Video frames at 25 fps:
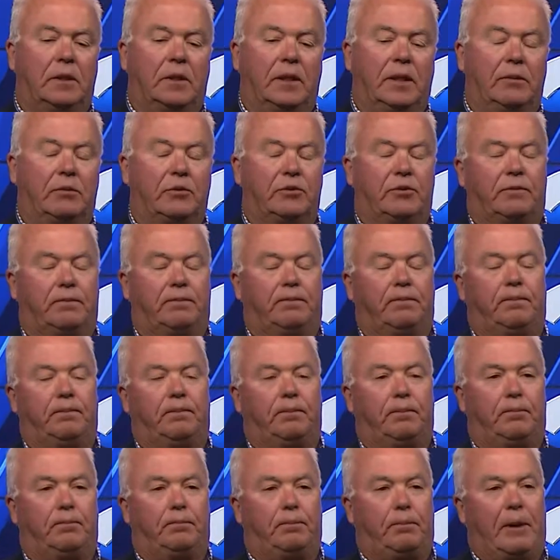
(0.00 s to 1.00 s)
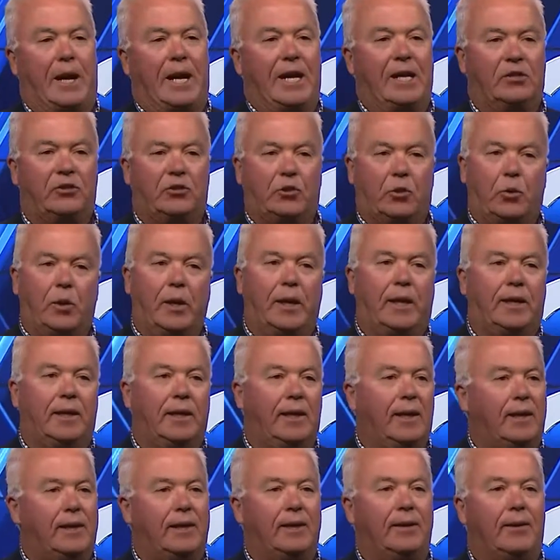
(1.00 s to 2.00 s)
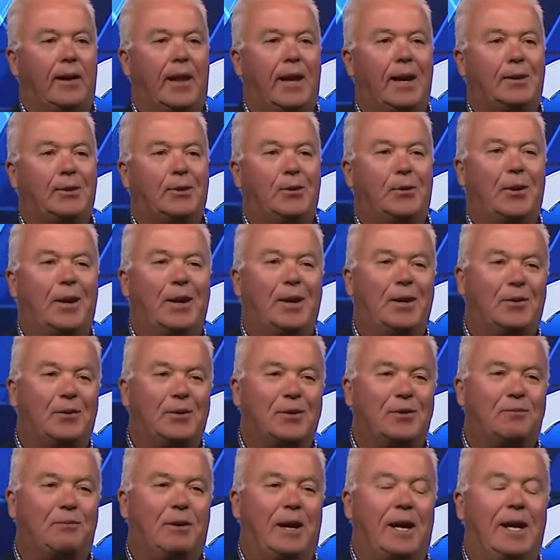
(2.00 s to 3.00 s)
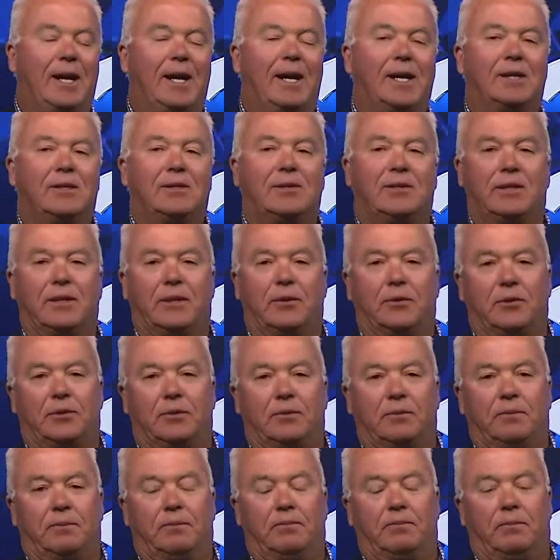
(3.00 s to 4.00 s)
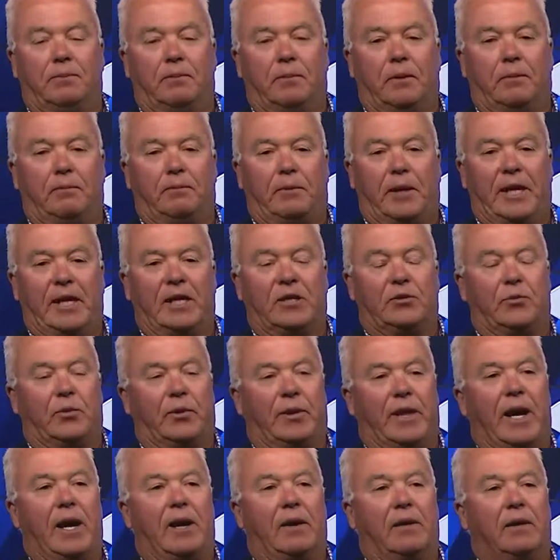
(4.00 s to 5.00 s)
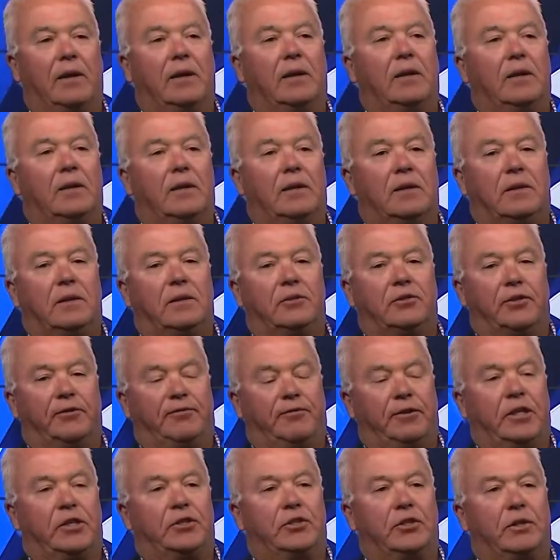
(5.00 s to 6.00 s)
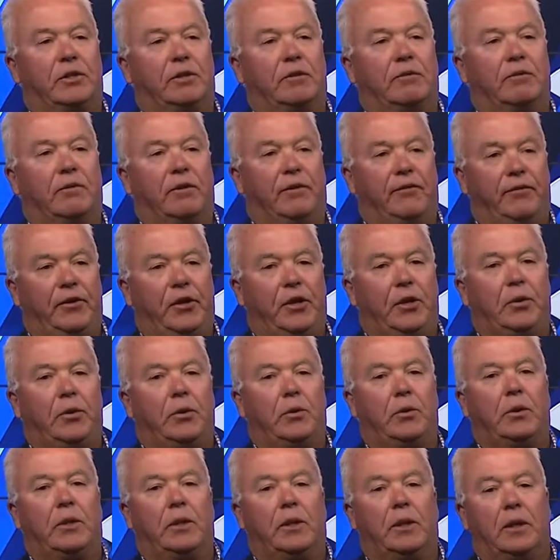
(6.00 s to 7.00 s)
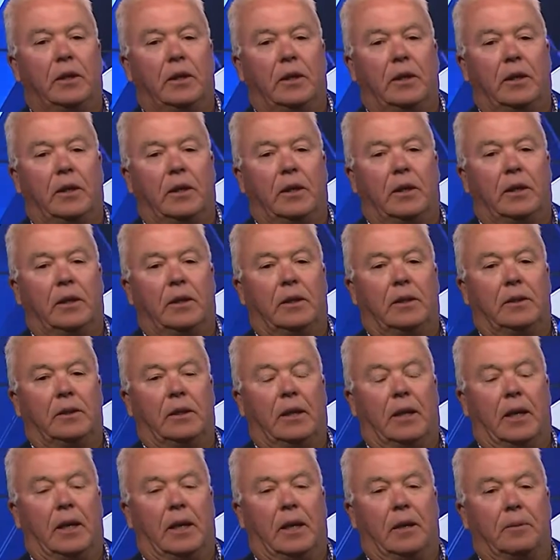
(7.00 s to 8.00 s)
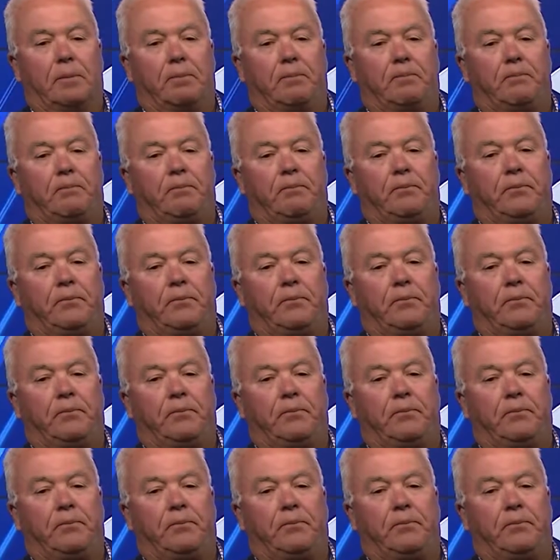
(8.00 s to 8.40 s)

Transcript: it was passed quickly. I didn't like the way it was passed. It was passed without sufficient review. Um,